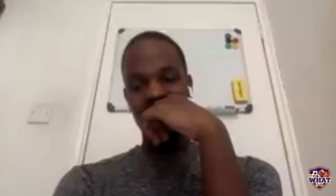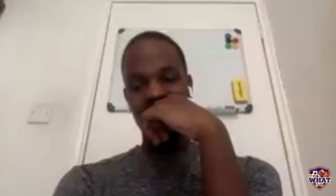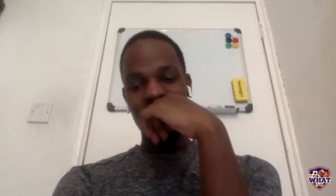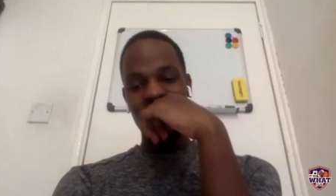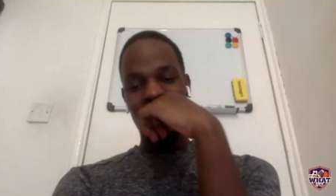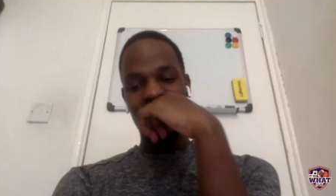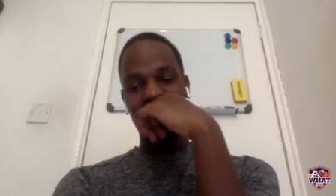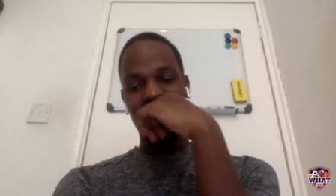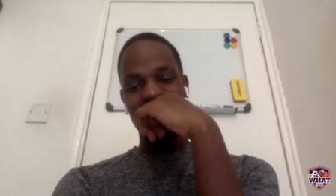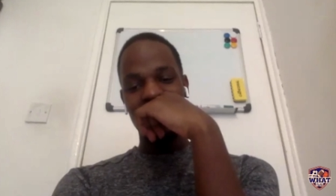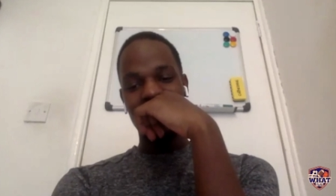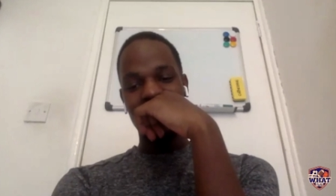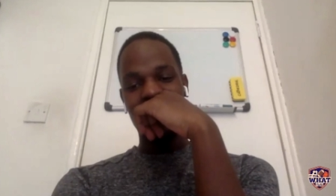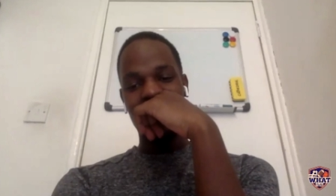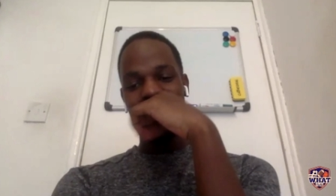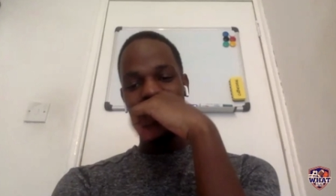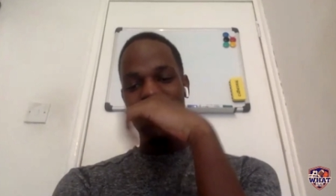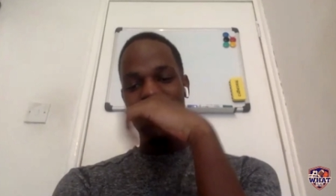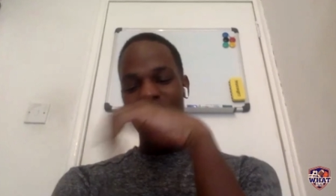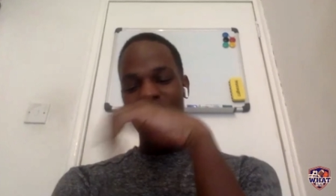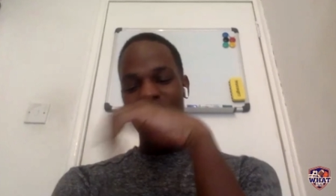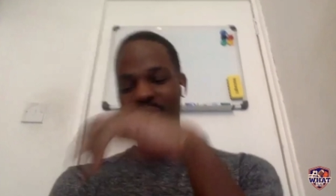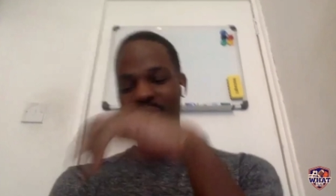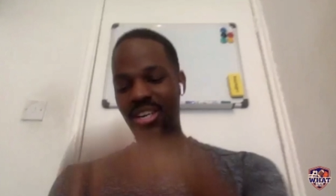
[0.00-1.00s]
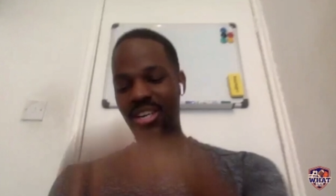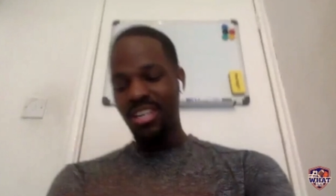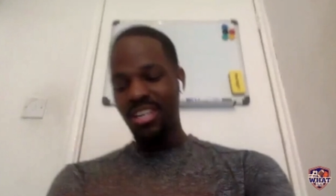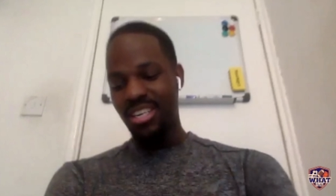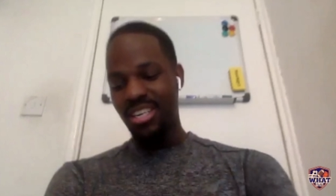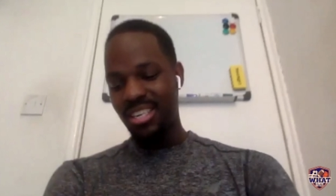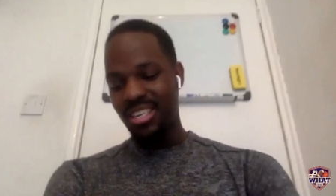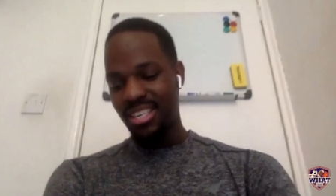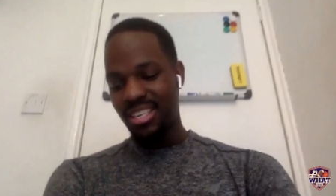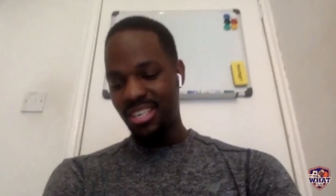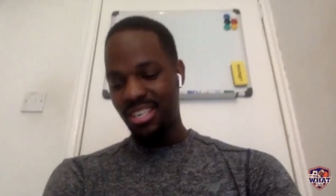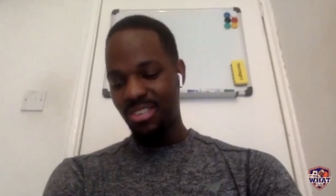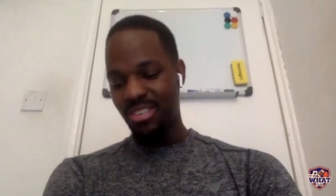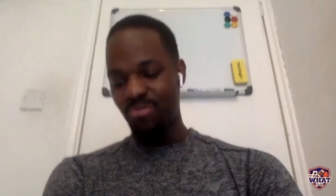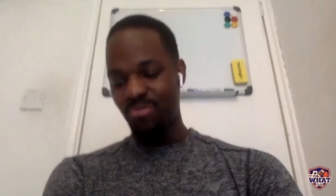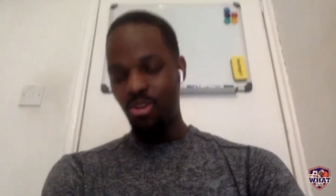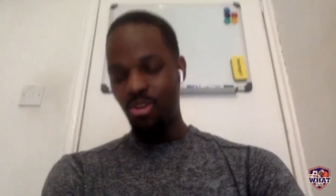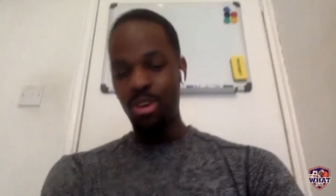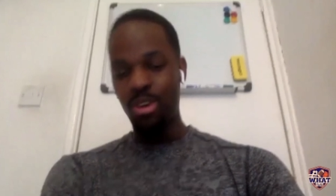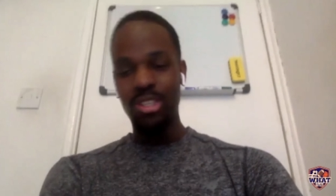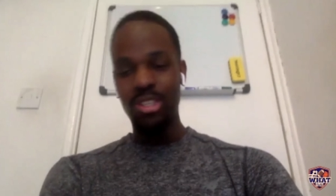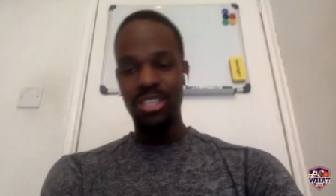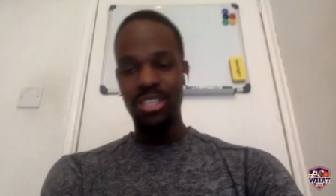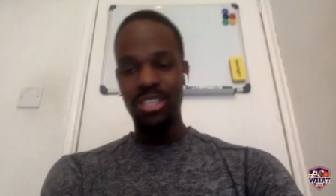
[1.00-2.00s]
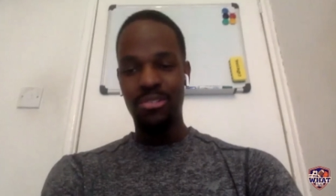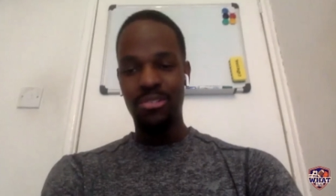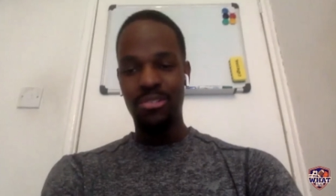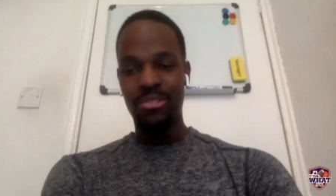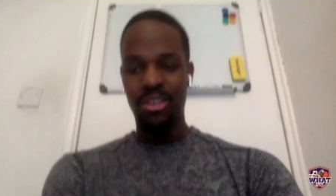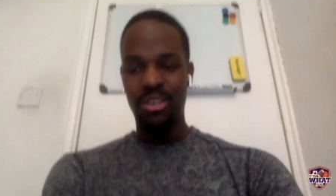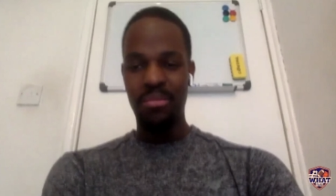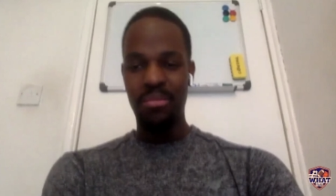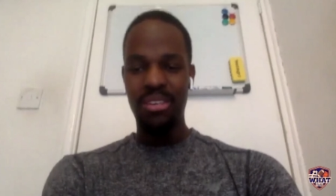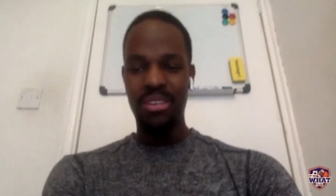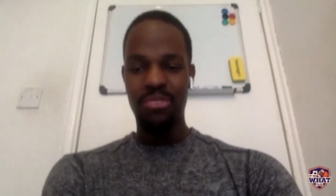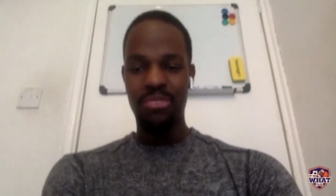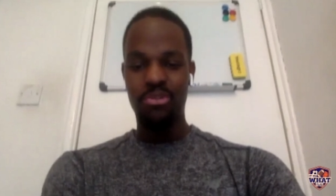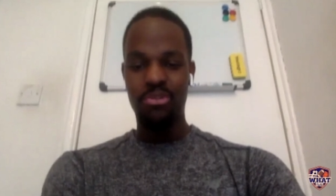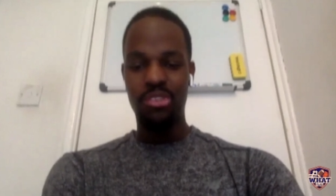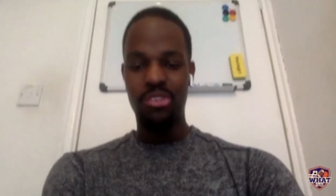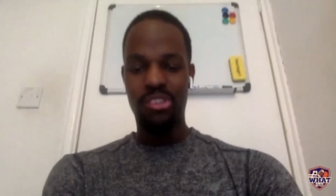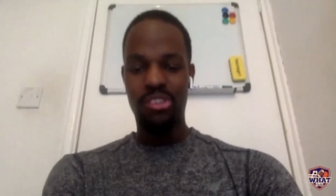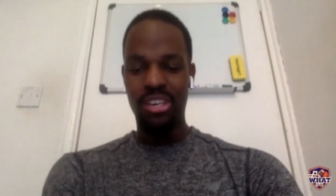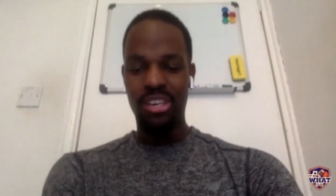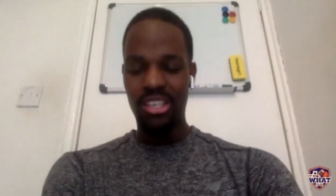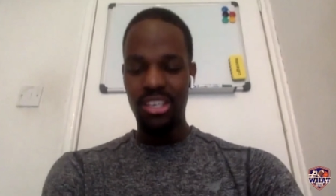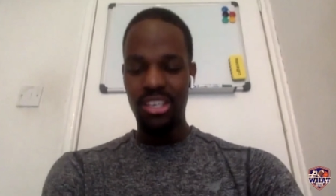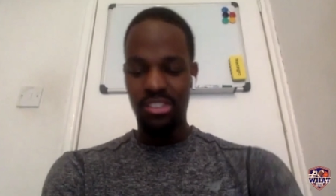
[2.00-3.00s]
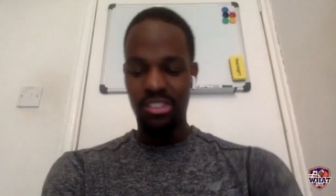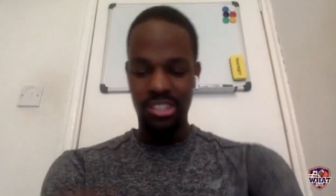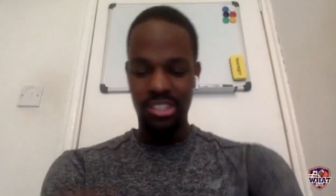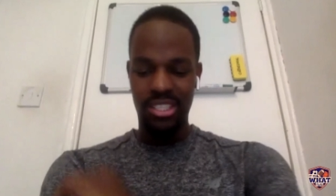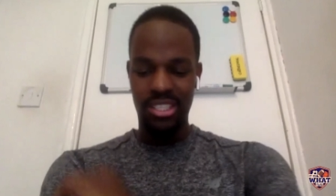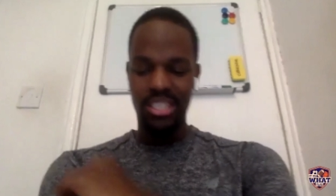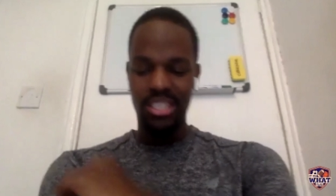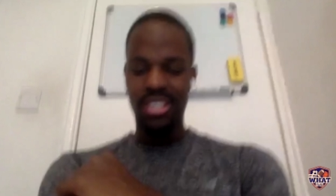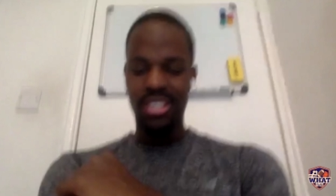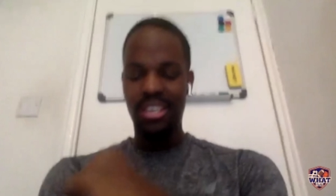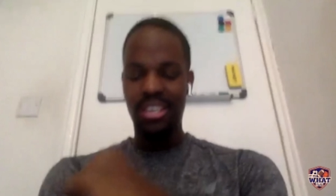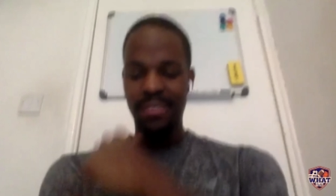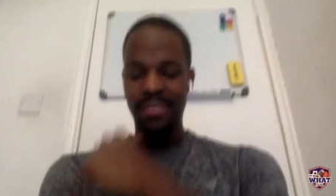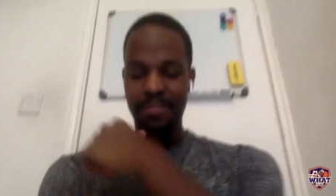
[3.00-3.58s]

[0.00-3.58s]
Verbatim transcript: looking too uh, rosy for him in the future. Let's just say that.